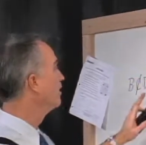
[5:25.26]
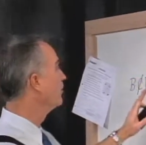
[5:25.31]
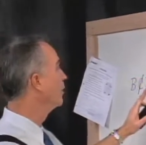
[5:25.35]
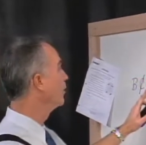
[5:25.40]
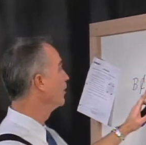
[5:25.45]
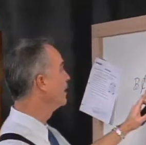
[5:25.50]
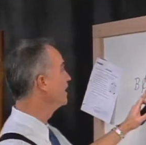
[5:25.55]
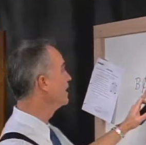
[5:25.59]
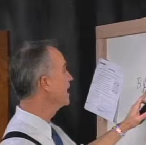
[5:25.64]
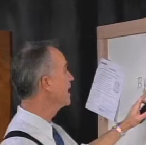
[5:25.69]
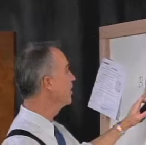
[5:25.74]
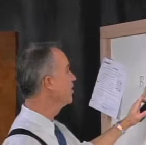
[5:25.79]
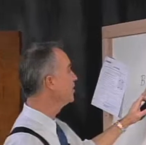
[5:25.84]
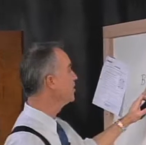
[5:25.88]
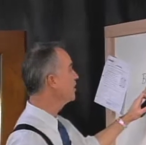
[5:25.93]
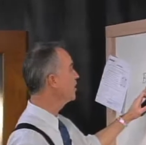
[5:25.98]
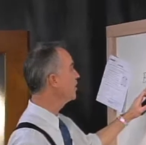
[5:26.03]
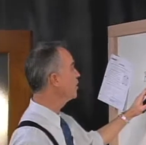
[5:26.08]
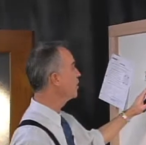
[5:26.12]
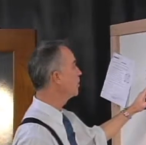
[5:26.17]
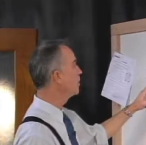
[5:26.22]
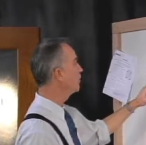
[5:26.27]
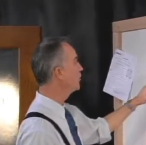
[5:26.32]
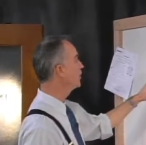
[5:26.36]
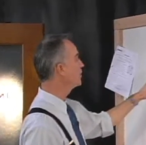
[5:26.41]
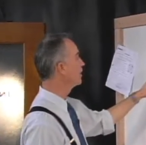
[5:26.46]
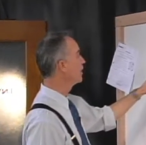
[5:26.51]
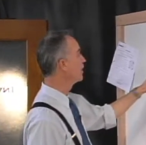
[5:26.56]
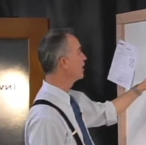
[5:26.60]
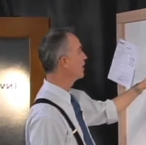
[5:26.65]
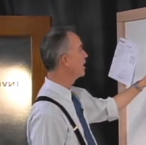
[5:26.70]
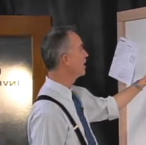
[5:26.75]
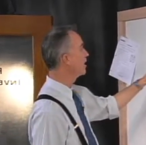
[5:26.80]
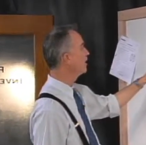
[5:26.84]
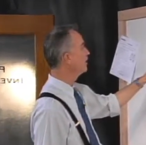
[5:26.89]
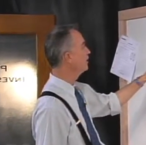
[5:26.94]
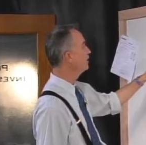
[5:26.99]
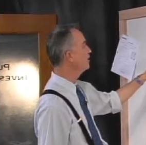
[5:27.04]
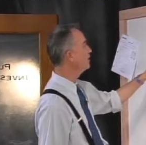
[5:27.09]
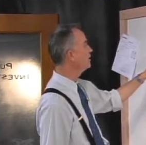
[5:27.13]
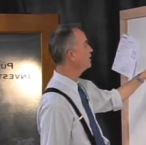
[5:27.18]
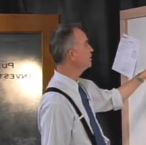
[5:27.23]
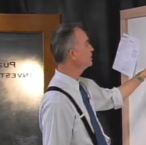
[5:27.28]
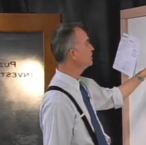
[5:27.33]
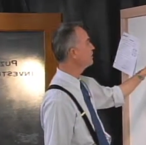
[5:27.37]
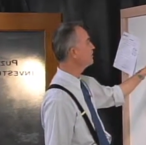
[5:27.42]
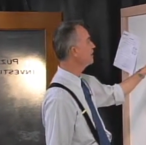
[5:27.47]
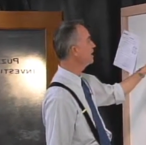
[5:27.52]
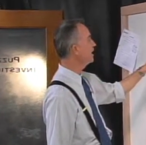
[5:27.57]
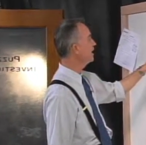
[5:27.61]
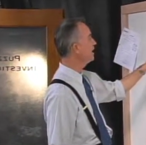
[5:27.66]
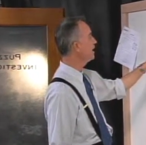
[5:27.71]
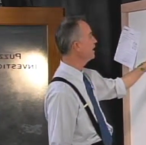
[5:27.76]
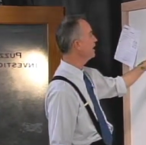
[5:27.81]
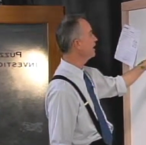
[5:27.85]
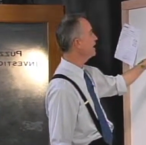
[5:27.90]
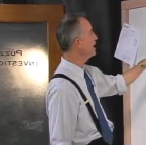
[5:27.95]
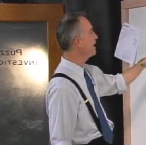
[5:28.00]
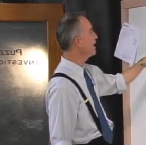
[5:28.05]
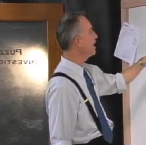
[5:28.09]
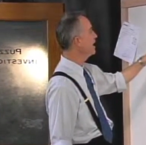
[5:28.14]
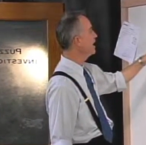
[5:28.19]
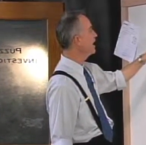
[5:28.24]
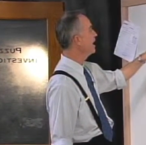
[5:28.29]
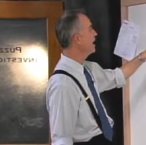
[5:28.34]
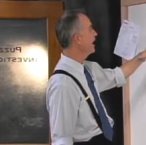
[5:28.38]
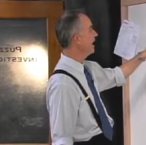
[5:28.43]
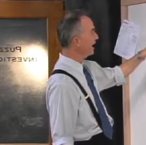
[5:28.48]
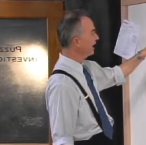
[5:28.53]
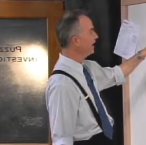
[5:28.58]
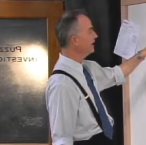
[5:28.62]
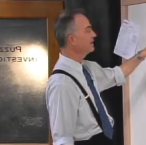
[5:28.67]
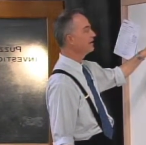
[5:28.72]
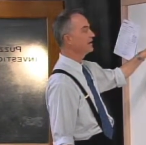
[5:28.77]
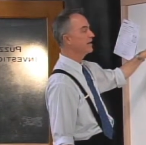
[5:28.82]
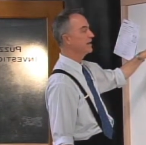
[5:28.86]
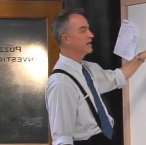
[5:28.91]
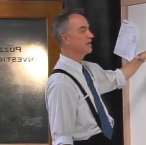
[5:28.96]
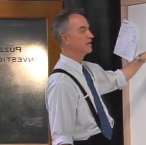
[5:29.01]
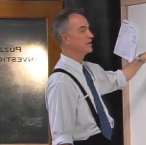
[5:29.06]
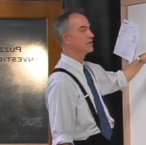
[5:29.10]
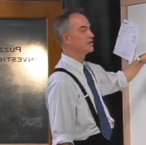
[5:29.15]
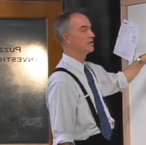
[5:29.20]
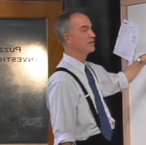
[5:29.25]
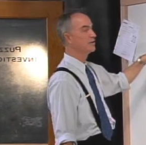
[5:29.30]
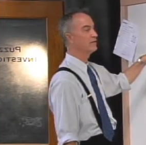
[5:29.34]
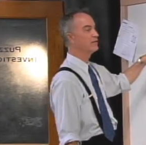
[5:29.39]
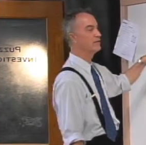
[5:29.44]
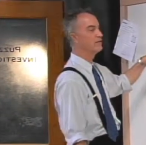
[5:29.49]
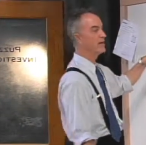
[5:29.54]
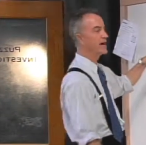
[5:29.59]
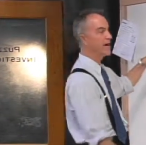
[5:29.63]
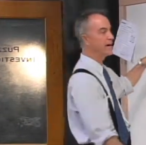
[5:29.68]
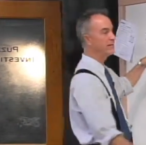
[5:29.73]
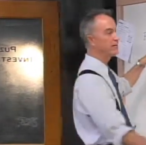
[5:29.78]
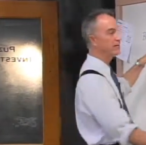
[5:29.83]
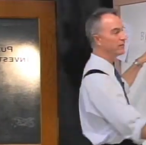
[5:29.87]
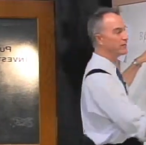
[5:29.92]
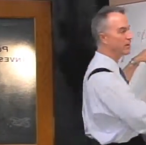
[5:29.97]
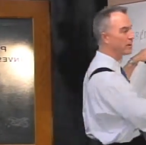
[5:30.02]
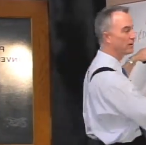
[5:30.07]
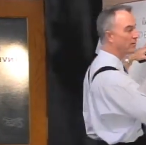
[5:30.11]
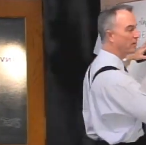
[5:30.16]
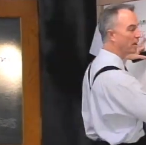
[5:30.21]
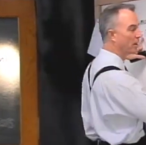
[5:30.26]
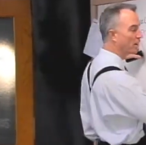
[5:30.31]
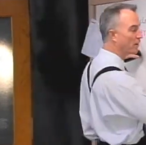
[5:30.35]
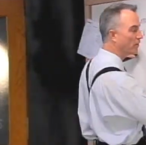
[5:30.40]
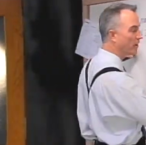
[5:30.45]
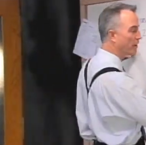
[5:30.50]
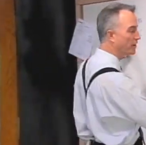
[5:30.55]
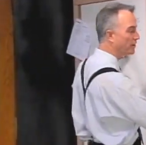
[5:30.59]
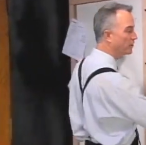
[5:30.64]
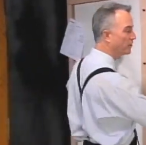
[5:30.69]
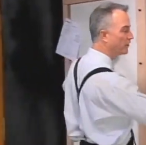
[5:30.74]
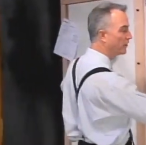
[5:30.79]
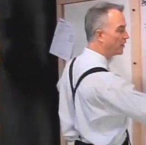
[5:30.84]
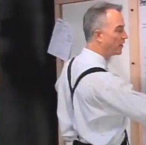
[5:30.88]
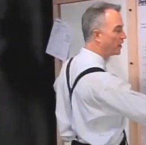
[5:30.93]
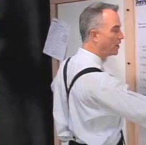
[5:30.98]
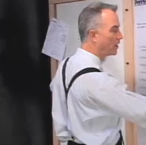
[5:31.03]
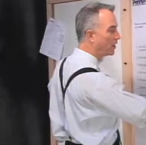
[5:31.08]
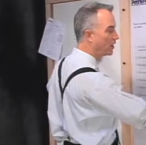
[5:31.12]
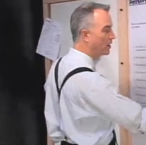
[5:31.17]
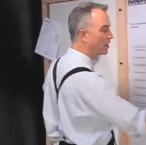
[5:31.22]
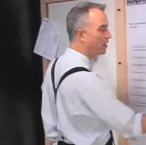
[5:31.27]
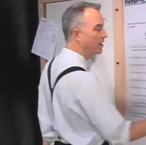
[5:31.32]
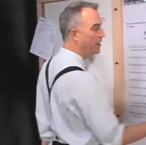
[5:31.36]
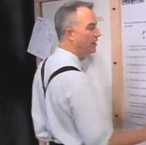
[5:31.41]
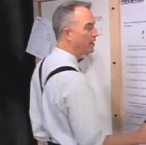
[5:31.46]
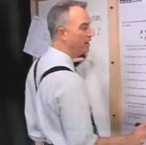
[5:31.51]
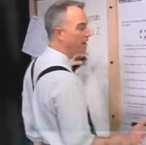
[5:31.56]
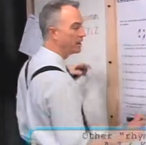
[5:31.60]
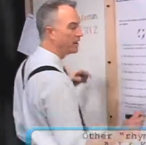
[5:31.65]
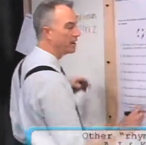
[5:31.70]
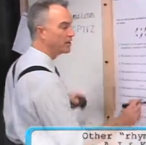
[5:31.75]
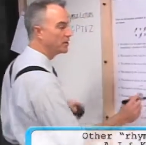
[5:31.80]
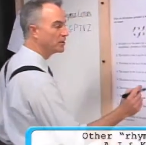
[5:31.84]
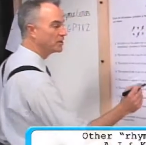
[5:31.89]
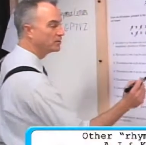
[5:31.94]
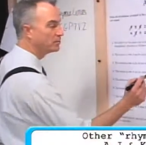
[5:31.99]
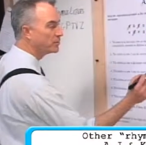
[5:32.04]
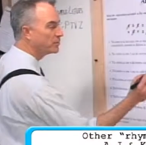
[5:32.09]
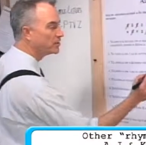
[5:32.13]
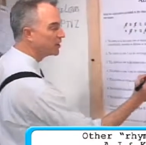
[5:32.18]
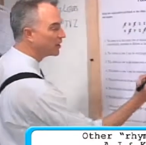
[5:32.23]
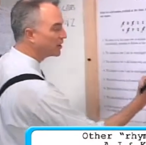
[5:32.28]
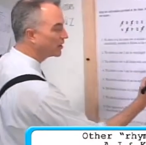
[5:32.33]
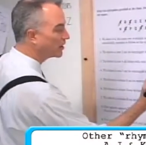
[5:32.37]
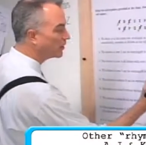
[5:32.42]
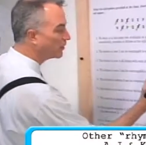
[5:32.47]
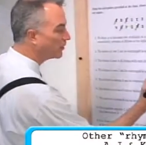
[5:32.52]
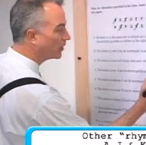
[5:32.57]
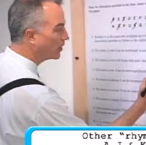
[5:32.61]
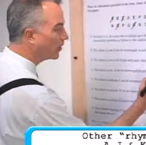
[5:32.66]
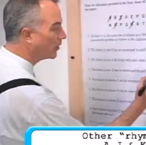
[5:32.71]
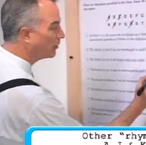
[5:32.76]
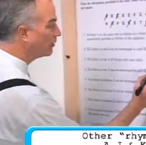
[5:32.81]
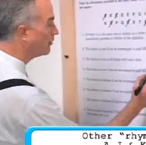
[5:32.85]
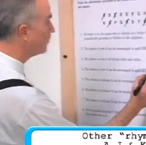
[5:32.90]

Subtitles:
But we now know that of these remaining 8 letters, 5 of them are going to fall in this particular row.